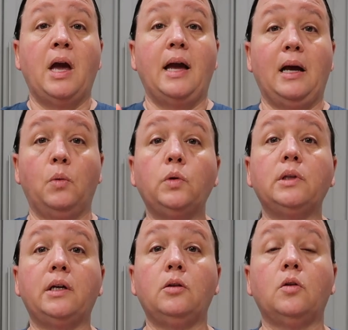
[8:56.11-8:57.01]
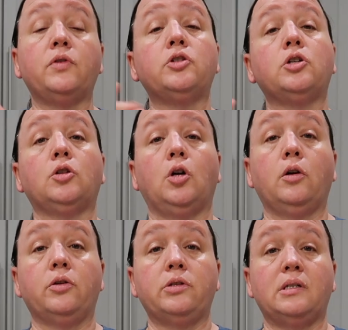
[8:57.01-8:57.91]
And I will let you know if it took
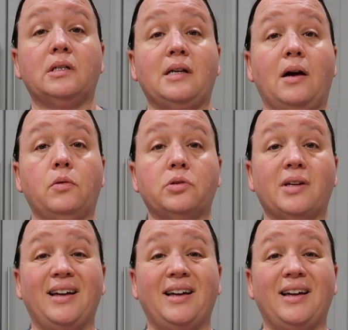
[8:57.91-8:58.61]
longer than 6 hours.